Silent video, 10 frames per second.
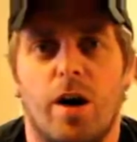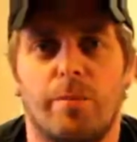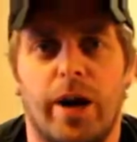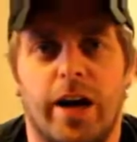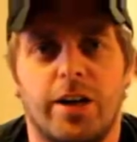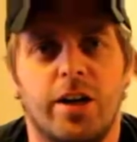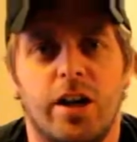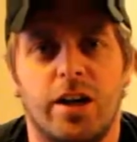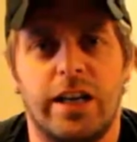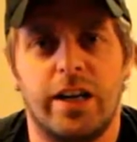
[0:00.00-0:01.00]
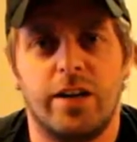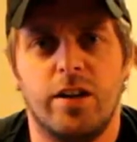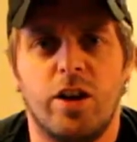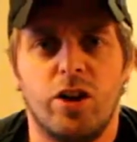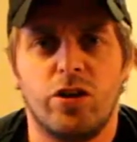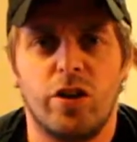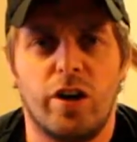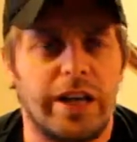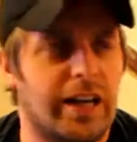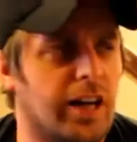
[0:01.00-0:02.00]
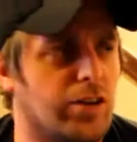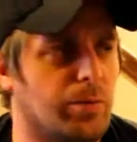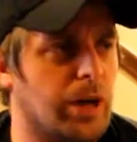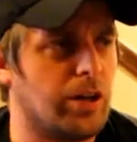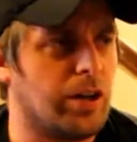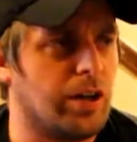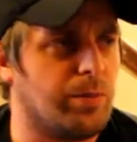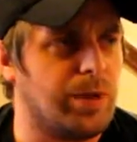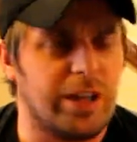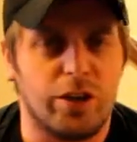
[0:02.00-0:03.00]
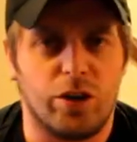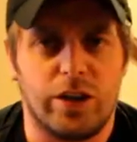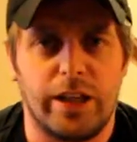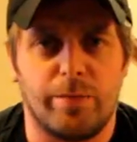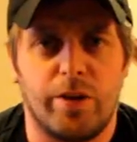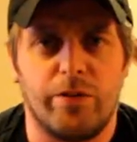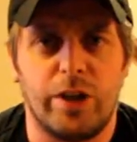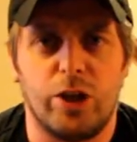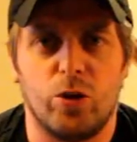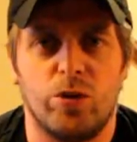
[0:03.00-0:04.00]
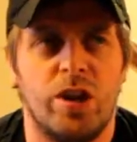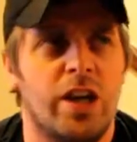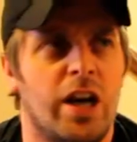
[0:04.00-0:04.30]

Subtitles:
I'm back again. Sorry, guys, about being a little late on my videos.